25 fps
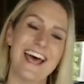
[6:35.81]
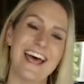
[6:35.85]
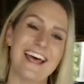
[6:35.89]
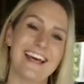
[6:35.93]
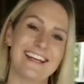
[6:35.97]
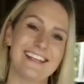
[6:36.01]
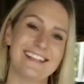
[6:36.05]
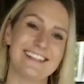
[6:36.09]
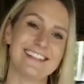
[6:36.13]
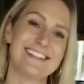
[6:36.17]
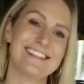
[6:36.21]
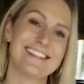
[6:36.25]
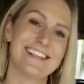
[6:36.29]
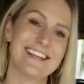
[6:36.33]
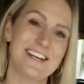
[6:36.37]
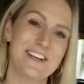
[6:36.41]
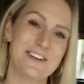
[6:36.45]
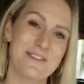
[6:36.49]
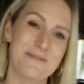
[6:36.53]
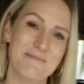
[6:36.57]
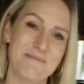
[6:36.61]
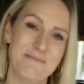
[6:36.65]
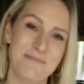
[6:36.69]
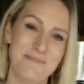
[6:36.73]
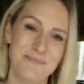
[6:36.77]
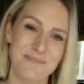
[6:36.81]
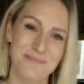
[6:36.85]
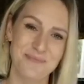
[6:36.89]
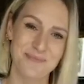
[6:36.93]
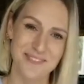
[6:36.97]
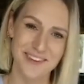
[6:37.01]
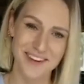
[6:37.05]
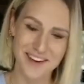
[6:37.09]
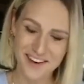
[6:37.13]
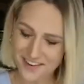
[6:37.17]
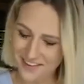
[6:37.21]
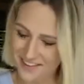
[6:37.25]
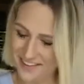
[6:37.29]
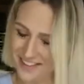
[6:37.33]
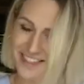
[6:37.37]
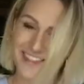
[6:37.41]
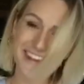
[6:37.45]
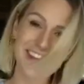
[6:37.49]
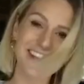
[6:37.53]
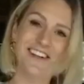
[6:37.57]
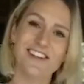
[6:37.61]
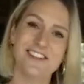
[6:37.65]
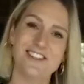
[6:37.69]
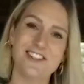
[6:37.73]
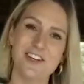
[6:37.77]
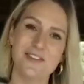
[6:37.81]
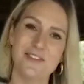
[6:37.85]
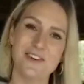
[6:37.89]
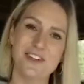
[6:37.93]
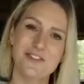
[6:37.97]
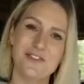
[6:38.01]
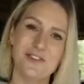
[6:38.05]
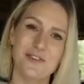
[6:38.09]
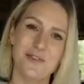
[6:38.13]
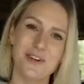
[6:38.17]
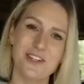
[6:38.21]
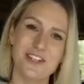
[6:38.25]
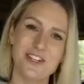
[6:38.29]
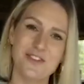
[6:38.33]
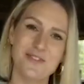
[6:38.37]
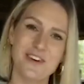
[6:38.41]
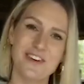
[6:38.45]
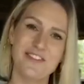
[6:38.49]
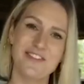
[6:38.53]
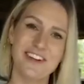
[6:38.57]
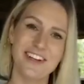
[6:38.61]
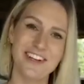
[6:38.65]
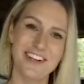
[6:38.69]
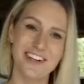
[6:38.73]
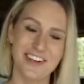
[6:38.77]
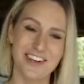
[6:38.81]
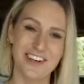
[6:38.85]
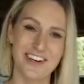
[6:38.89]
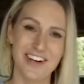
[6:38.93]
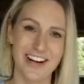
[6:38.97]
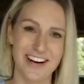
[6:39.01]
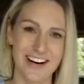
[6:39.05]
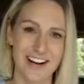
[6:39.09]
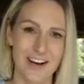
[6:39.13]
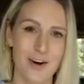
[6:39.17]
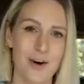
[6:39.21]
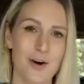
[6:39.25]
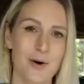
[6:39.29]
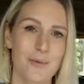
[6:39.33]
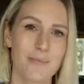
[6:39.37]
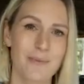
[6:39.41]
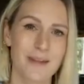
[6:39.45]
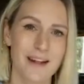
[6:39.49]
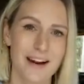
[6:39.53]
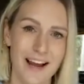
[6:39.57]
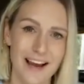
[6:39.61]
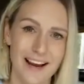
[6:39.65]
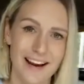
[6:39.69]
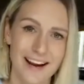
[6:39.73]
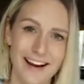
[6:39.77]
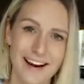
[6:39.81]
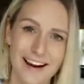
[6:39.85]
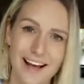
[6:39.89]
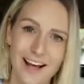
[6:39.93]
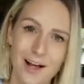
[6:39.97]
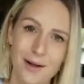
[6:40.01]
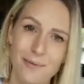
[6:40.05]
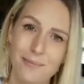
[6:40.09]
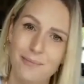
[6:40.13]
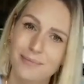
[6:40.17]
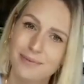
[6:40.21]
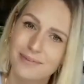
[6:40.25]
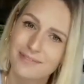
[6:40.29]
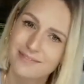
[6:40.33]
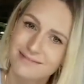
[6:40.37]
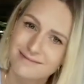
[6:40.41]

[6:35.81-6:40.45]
And yeah, thank you so much for watching my video, and I hope that I can help